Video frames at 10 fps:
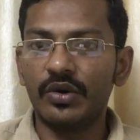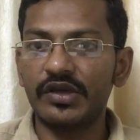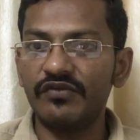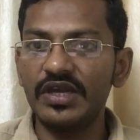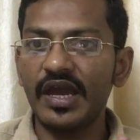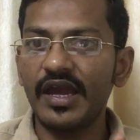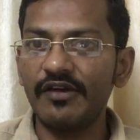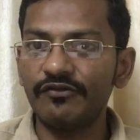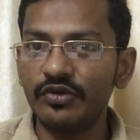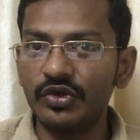Okay, we
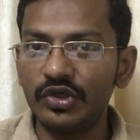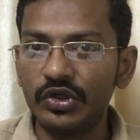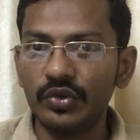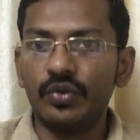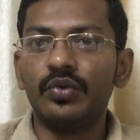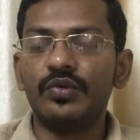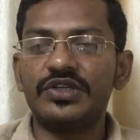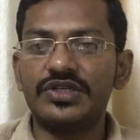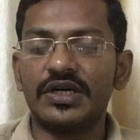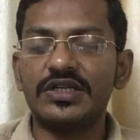have to
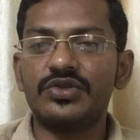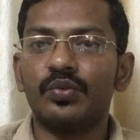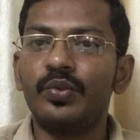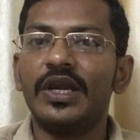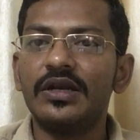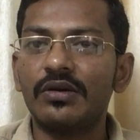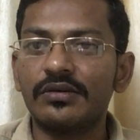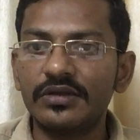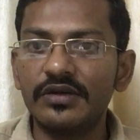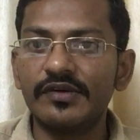judge when
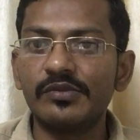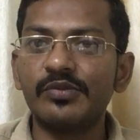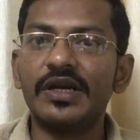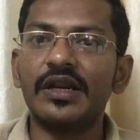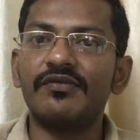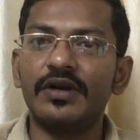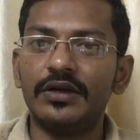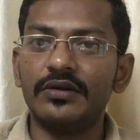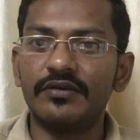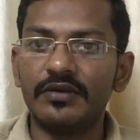not to give a movement and
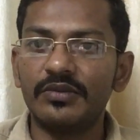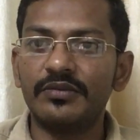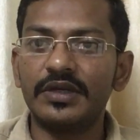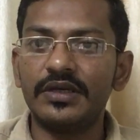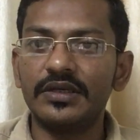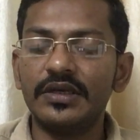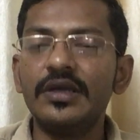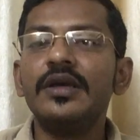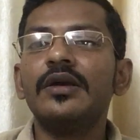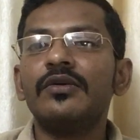when to give a movement.
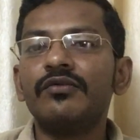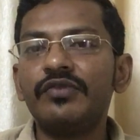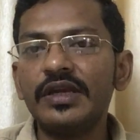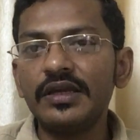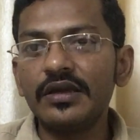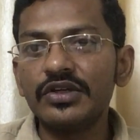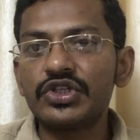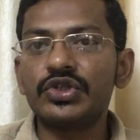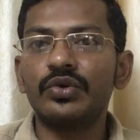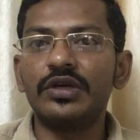We
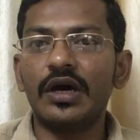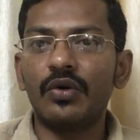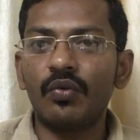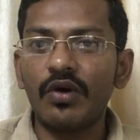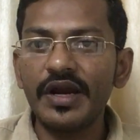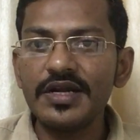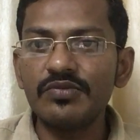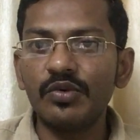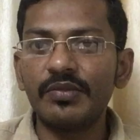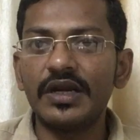should avoid
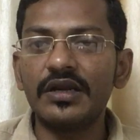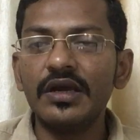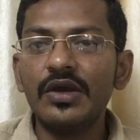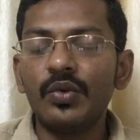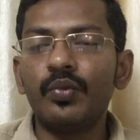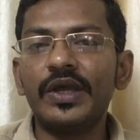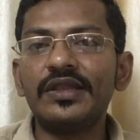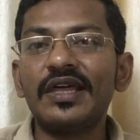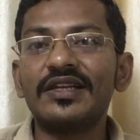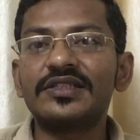movement
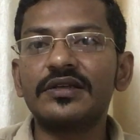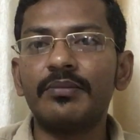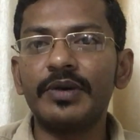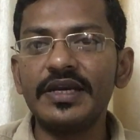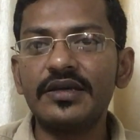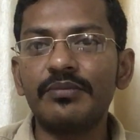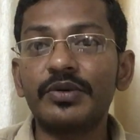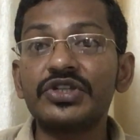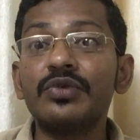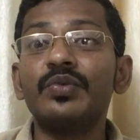when there is complete
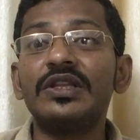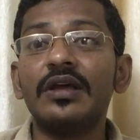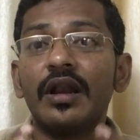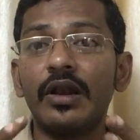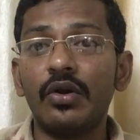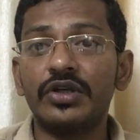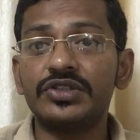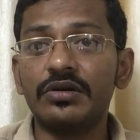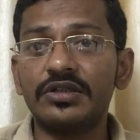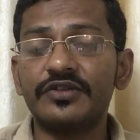compression with lots
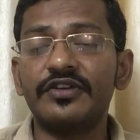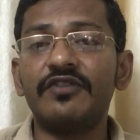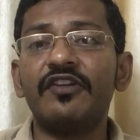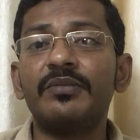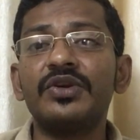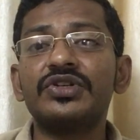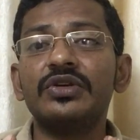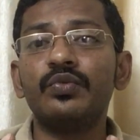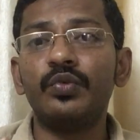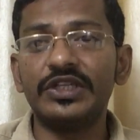and lots of
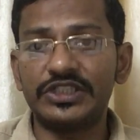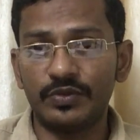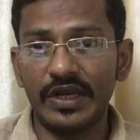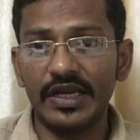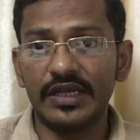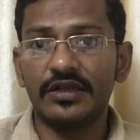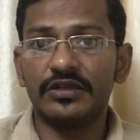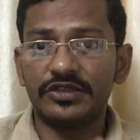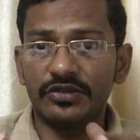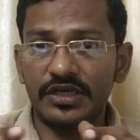inflammation with swelling.
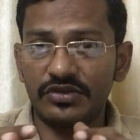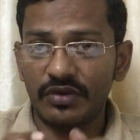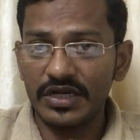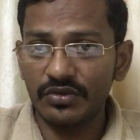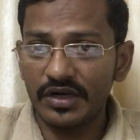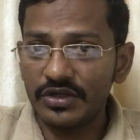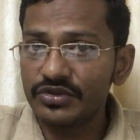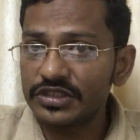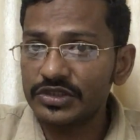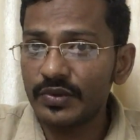So that try to
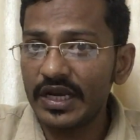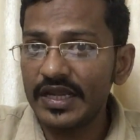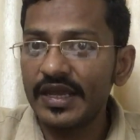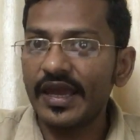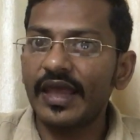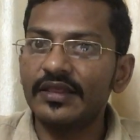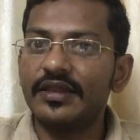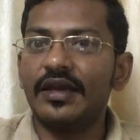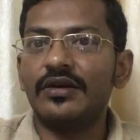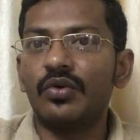reduce the swelling and
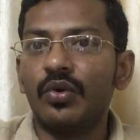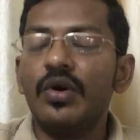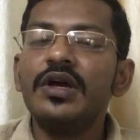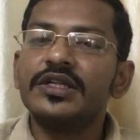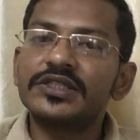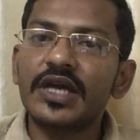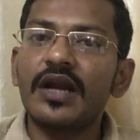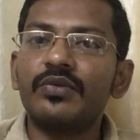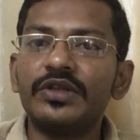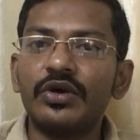then go
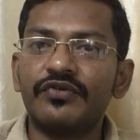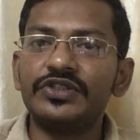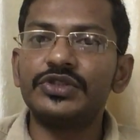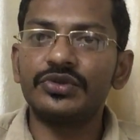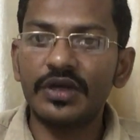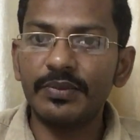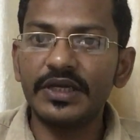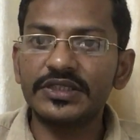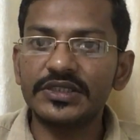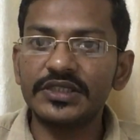start with your physiotherapy
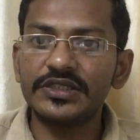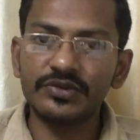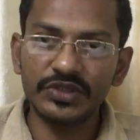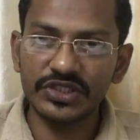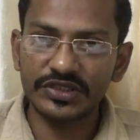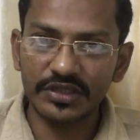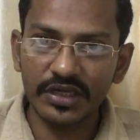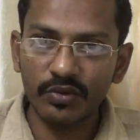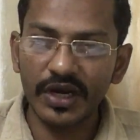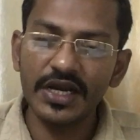exercises which is
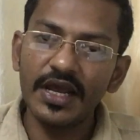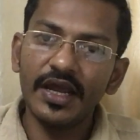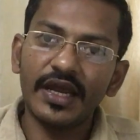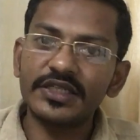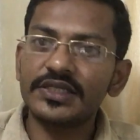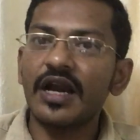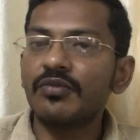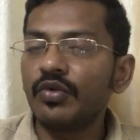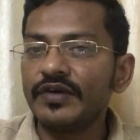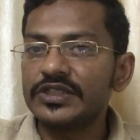required and start
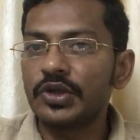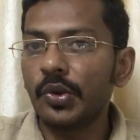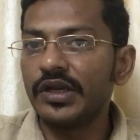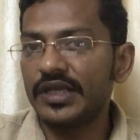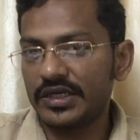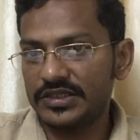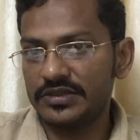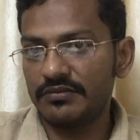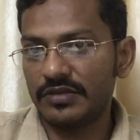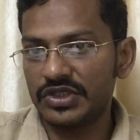moving slowly.
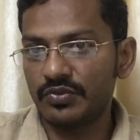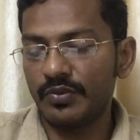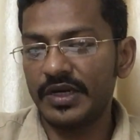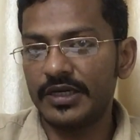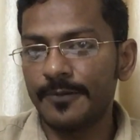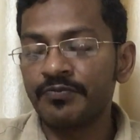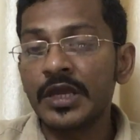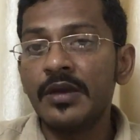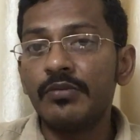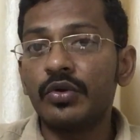That's much more better,
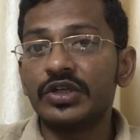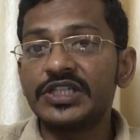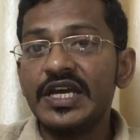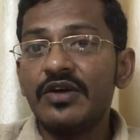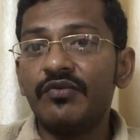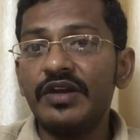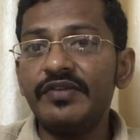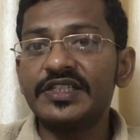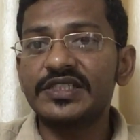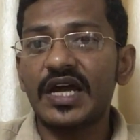because when
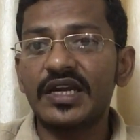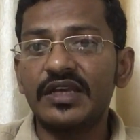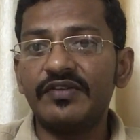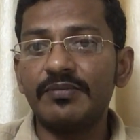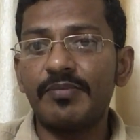we start giving